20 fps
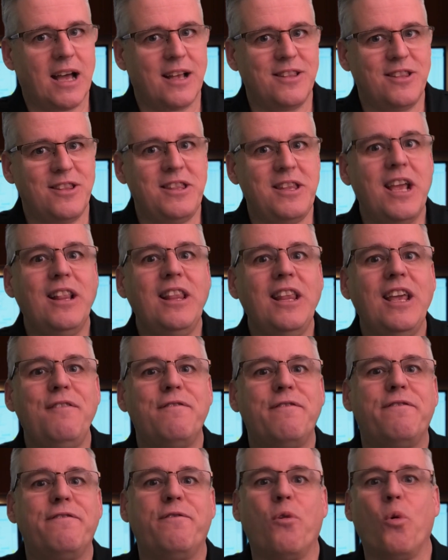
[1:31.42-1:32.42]
nearly
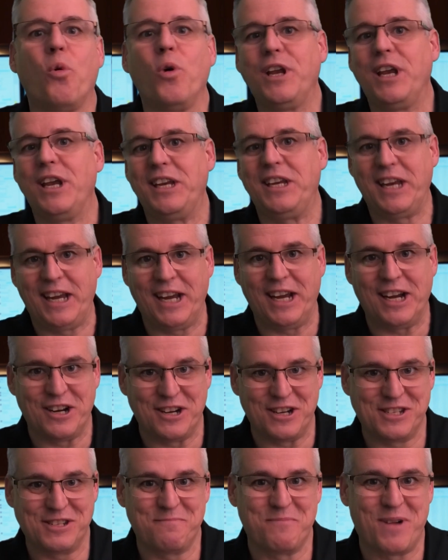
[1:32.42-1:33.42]
40
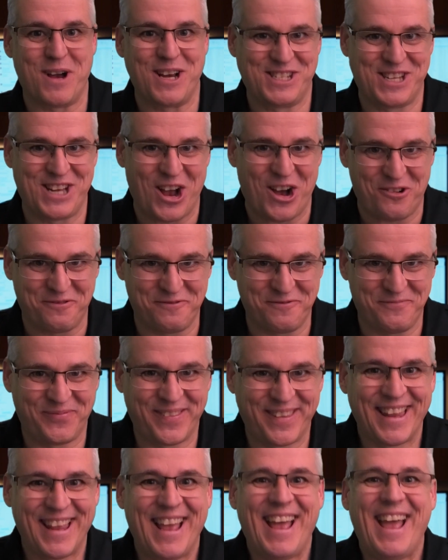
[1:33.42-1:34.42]
years myself.
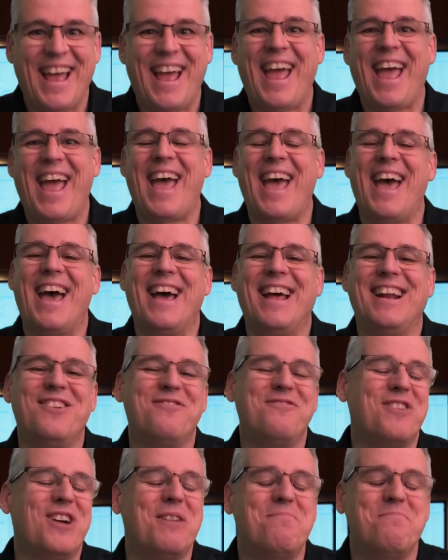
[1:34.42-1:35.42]
And
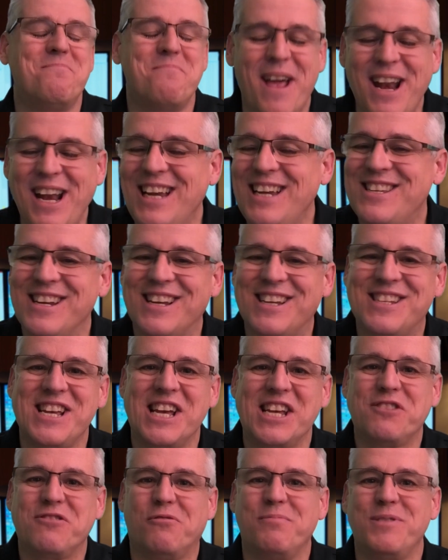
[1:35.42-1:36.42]
I've run many
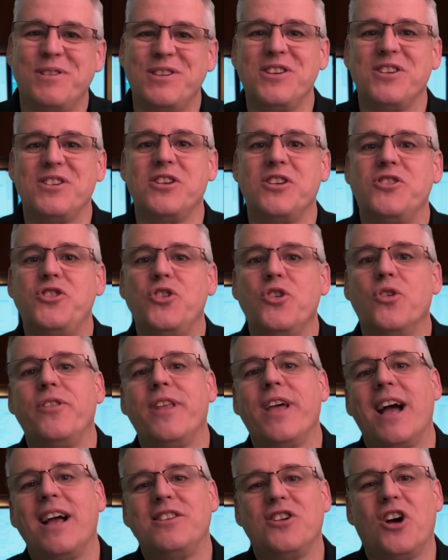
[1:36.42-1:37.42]
successful businesses during
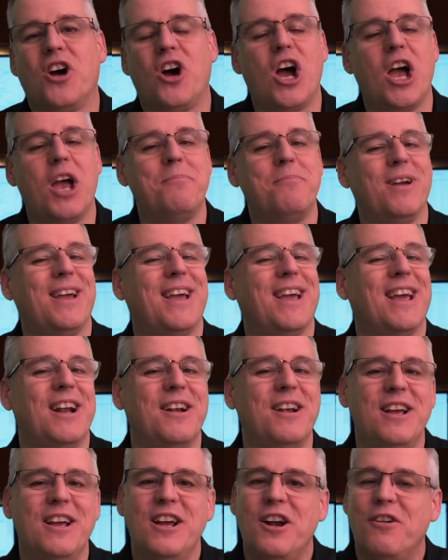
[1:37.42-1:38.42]
that time.
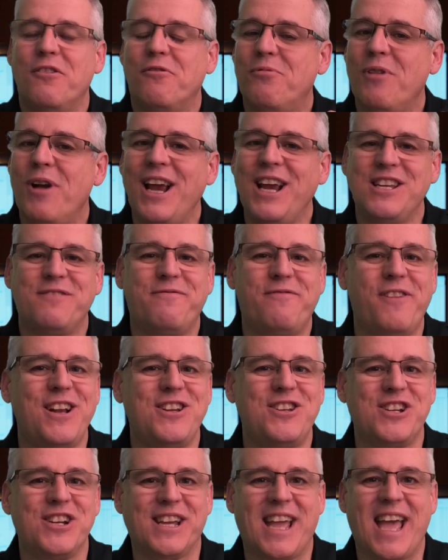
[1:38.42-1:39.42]
I raised
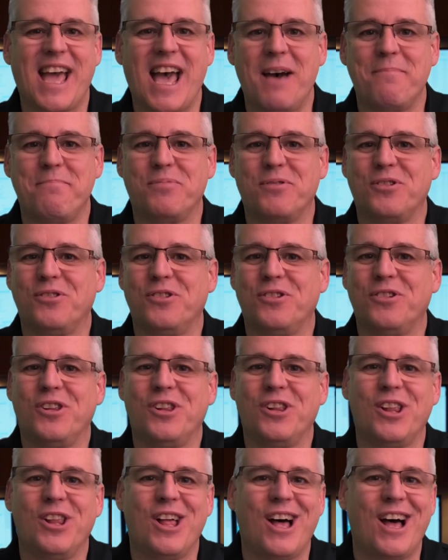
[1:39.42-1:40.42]
venture
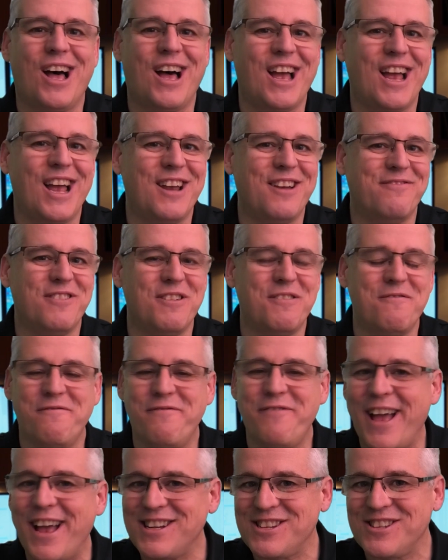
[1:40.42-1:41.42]
capital. I've
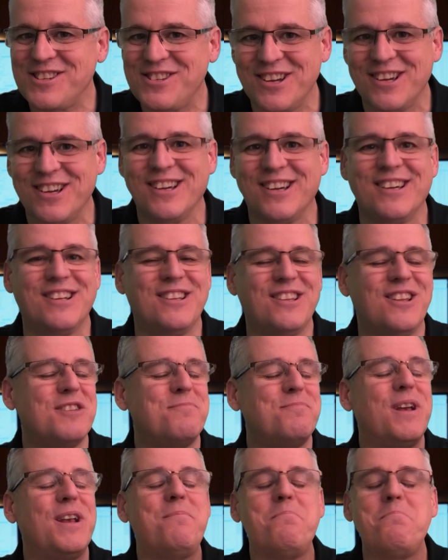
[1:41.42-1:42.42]
invested.
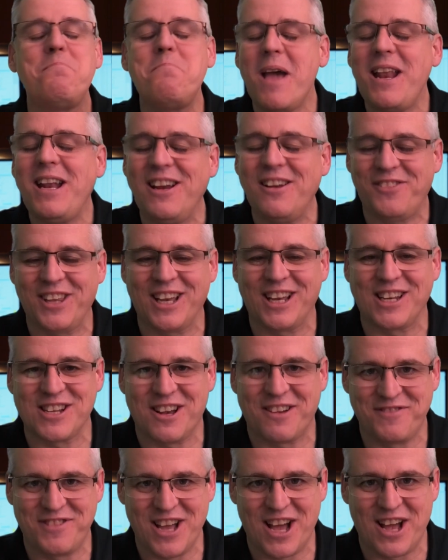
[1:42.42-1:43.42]
There's been many things
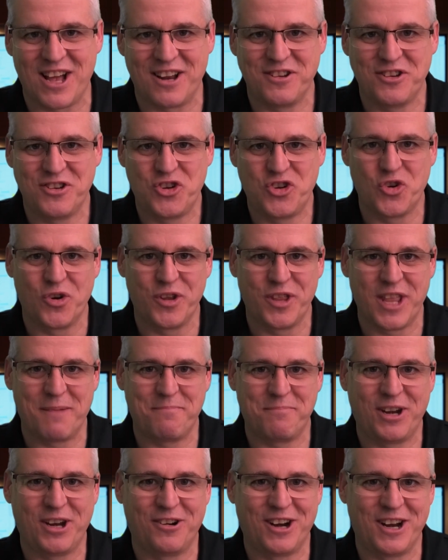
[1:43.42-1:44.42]
I've done during
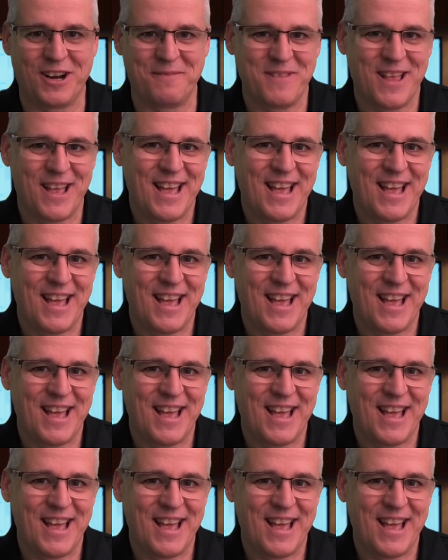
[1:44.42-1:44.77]
that period.